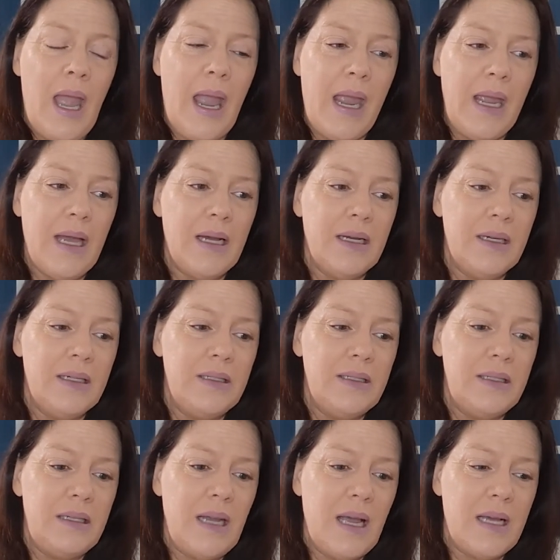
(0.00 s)

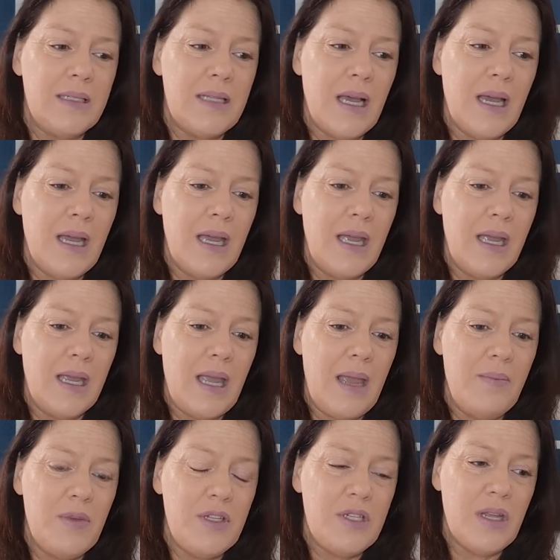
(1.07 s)
And as I
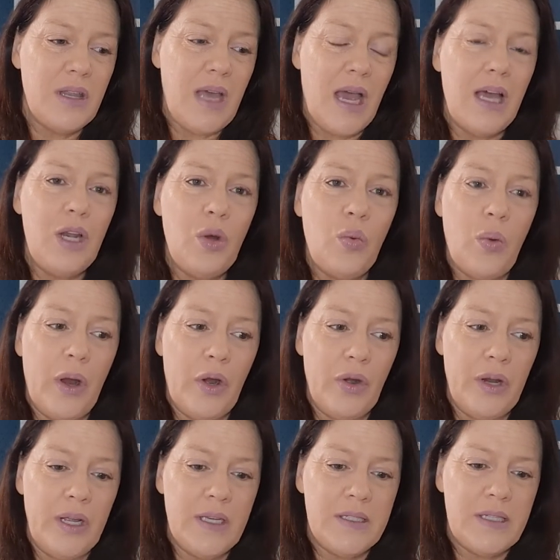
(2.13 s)
came into that
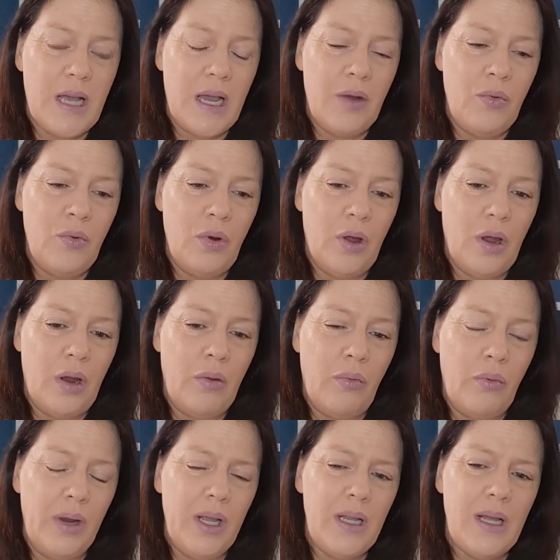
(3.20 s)
awareness, I, I
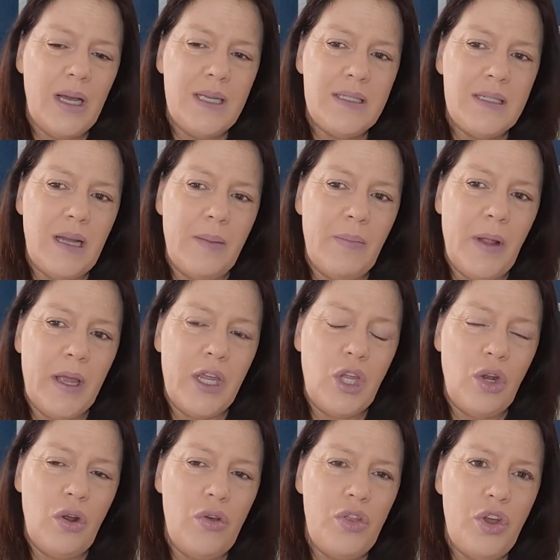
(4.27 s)
realized, I'm like,
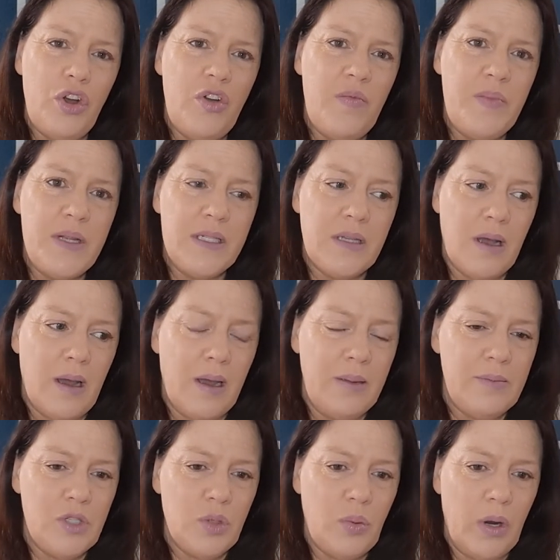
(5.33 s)
you know, there have been
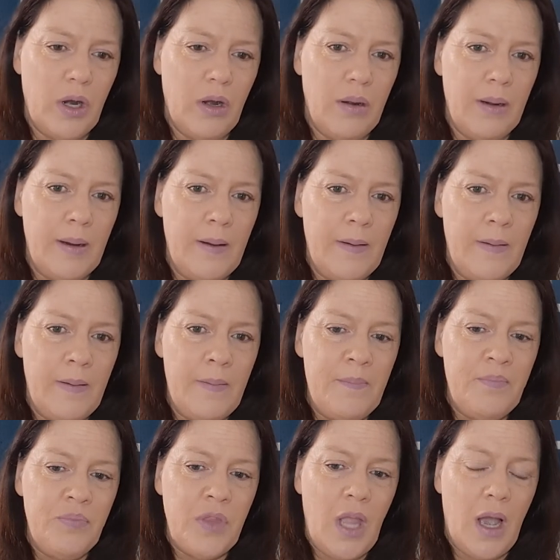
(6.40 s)
times where
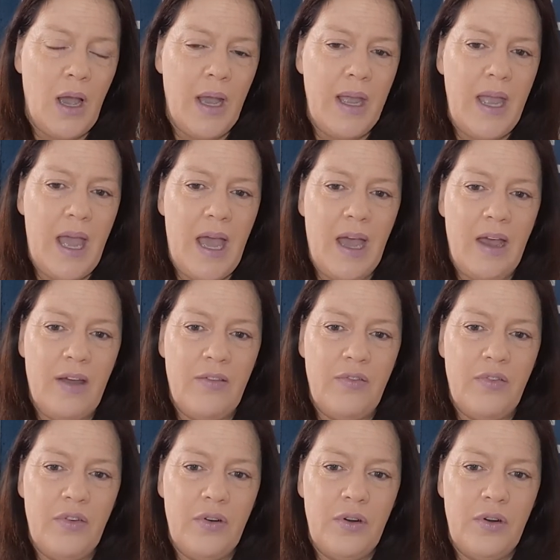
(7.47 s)
I have